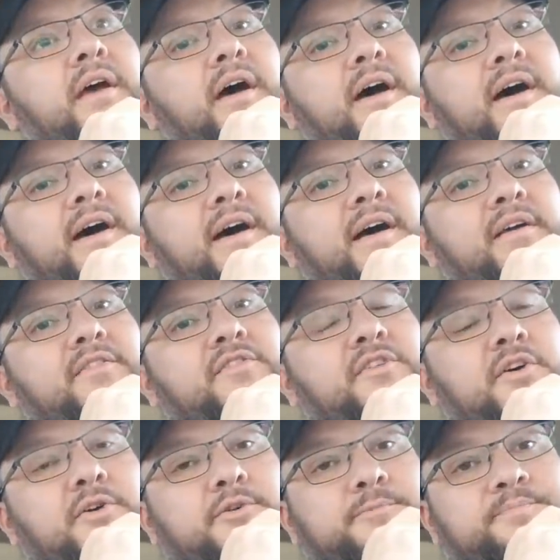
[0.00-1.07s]
Uh,
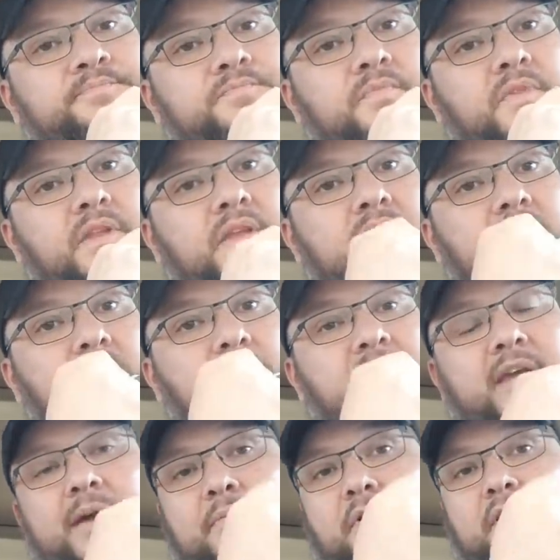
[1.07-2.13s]
so we
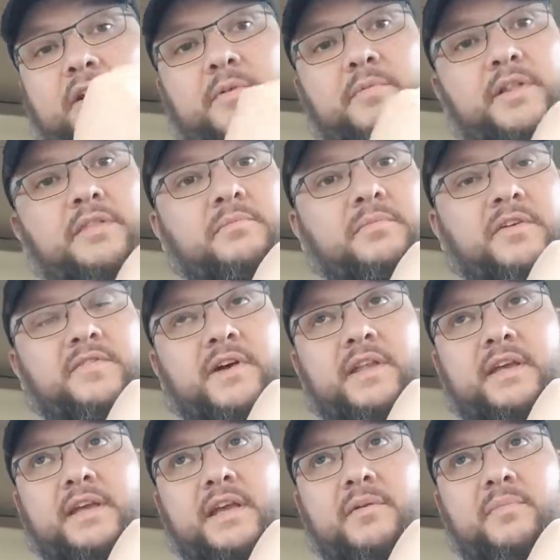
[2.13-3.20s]
kept working with them. They
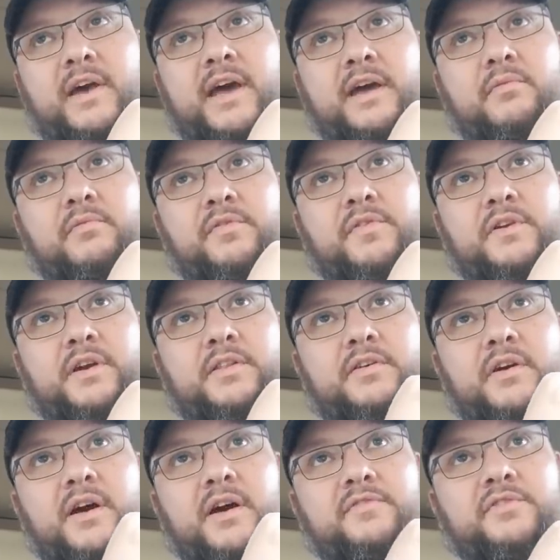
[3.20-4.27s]
finally came back with
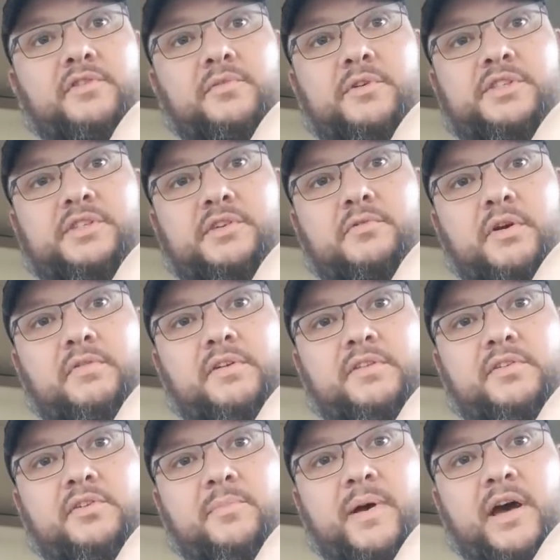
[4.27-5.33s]
another officer, which equated
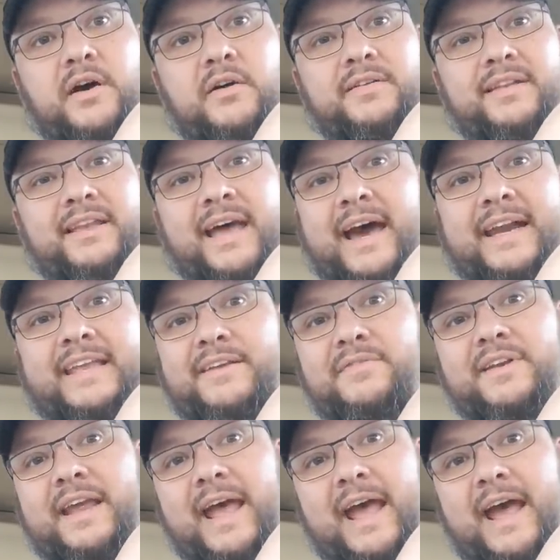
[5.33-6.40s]
to about not
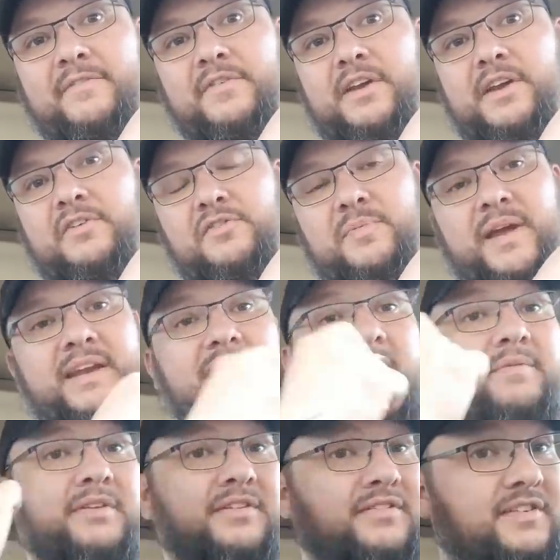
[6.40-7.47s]
even half a year's pay, not
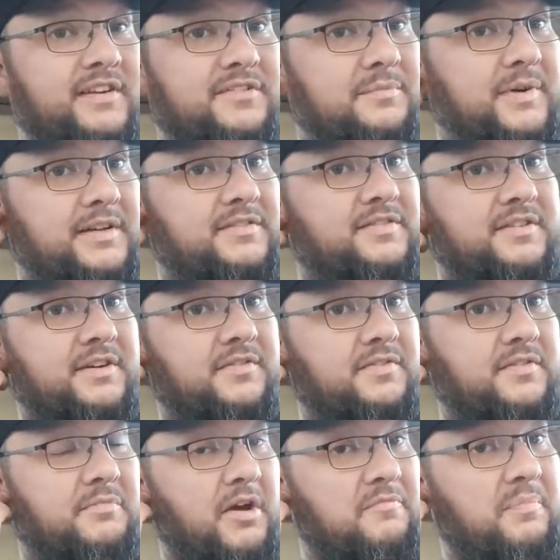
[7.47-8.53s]
even six months of,
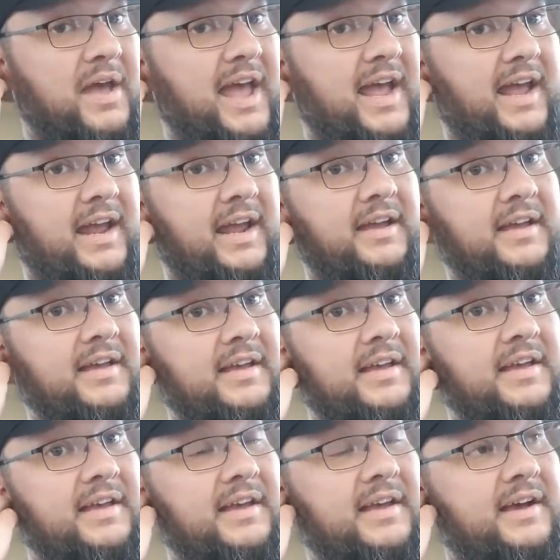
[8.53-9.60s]
of pay.
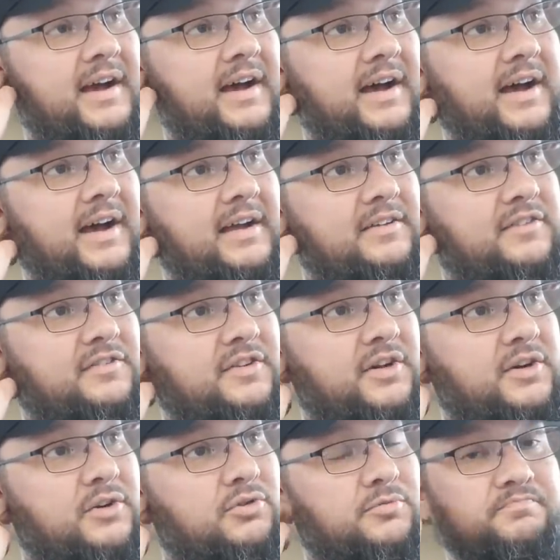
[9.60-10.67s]
Uh,
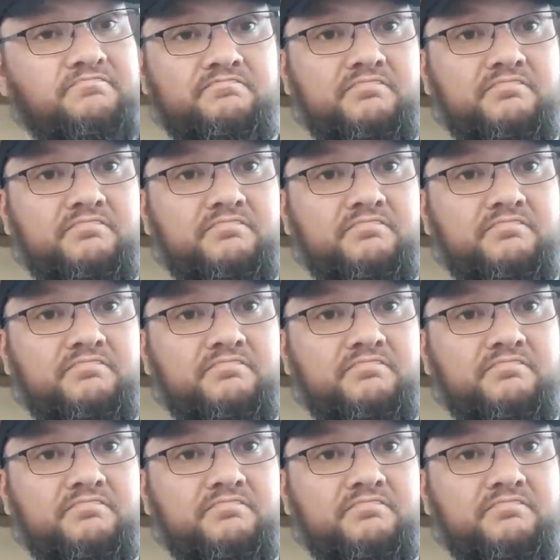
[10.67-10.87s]
so